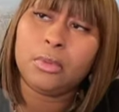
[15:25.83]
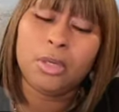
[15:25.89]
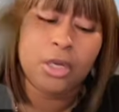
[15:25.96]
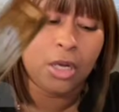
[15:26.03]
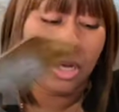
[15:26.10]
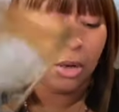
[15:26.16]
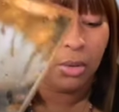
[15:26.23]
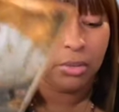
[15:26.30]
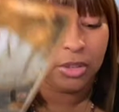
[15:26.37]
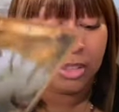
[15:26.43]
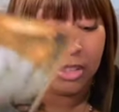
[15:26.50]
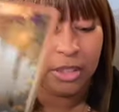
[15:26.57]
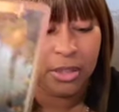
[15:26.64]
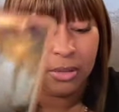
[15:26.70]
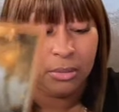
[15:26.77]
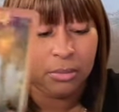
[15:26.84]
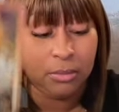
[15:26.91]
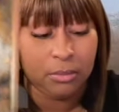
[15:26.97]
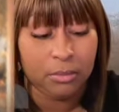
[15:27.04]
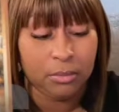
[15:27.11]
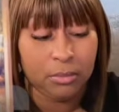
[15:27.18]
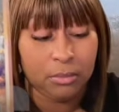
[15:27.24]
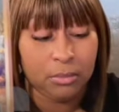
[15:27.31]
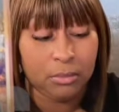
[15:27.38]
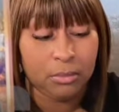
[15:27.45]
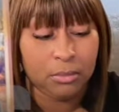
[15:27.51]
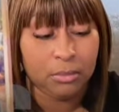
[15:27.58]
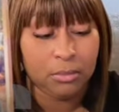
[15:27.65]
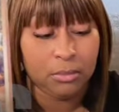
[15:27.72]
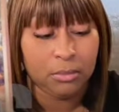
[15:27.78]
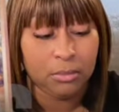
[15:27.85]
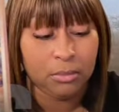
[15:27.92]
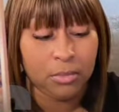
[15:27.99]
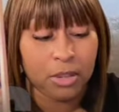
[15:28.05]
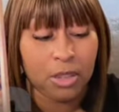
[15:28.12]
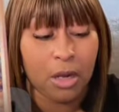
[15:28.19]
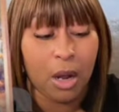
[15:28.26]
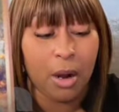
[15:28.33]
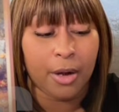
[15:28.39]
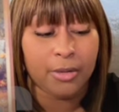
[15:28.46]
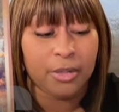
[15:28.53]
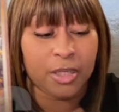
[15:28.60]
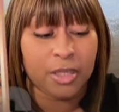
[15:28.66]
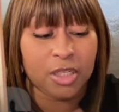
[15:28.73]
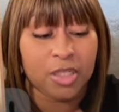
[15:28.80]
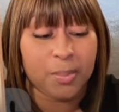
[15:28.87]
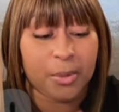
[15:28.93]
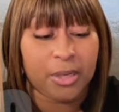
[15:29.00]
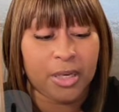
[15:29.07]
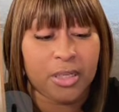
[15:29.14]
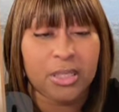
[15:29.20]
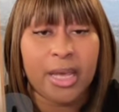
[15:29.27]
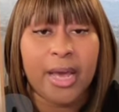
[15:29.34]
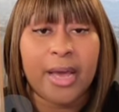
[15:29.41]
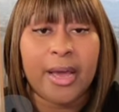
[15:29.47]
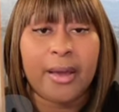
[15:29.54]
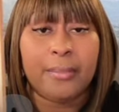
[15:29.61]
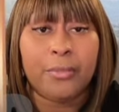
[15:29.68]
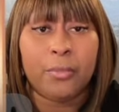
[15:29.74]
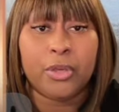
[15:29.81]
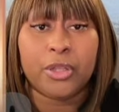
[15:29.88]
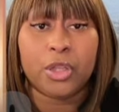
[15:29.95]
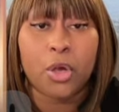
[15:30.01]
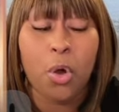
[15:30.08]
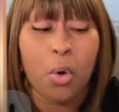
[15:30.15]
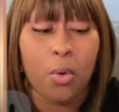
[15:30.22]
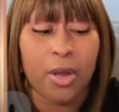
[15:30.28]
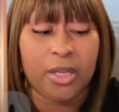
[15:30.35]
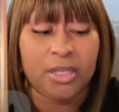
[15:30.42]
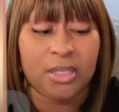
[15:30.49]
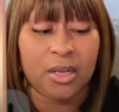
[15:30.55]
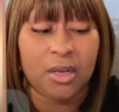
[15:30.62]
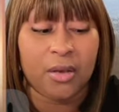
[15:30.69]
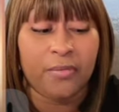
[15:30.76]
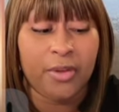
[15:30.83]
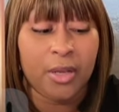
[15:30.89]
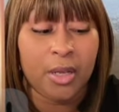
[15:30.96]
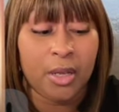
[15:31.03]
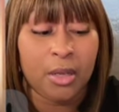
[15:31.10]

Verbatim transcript: golden garden in the springtime with the coins of